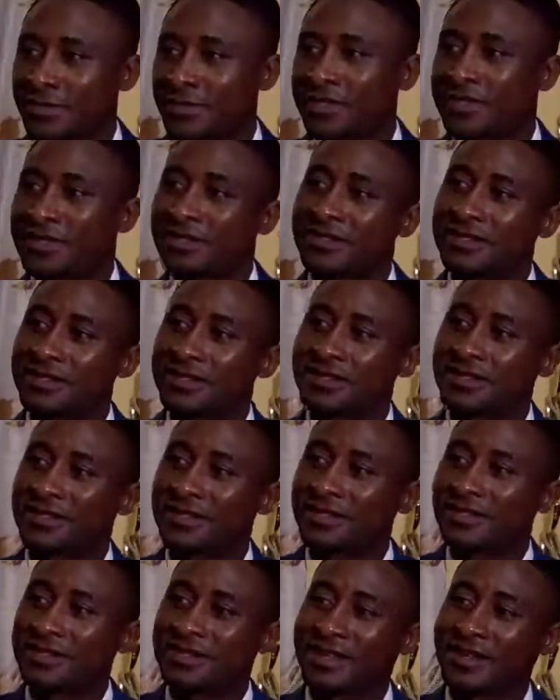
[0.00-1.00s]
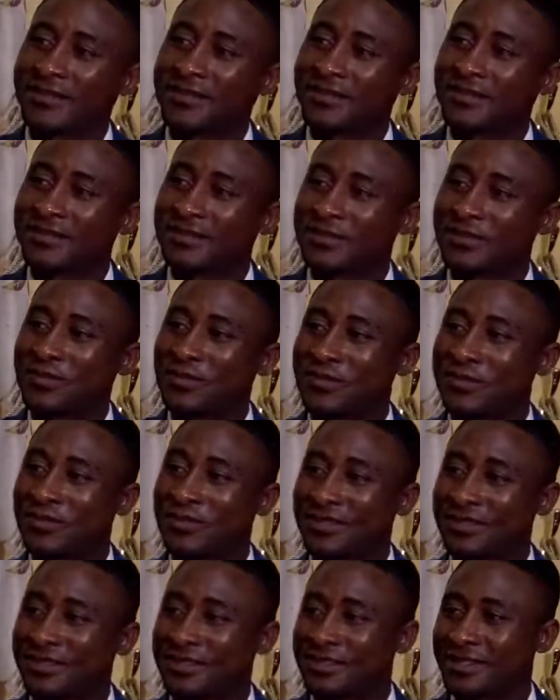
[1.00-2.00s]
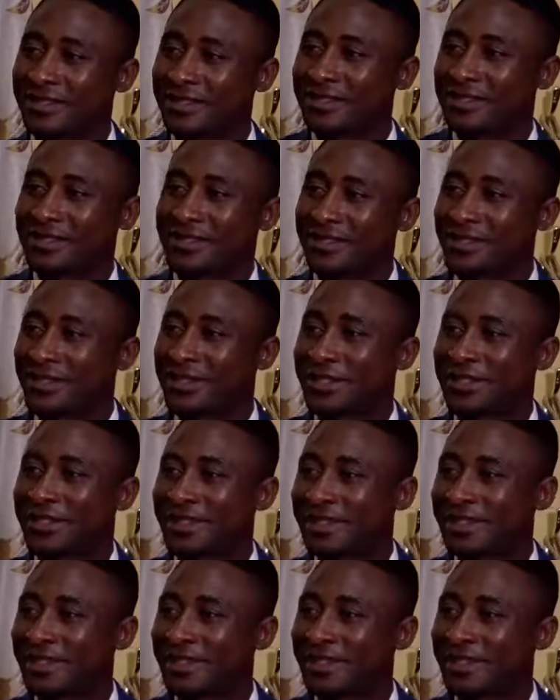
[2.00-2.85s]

But in this case, the war is internal.